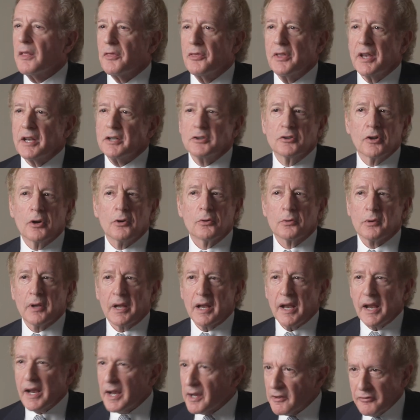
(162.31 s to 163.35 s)
They don't
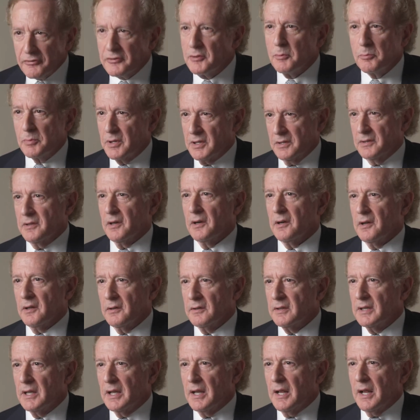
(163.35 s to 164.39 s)
have to be dull.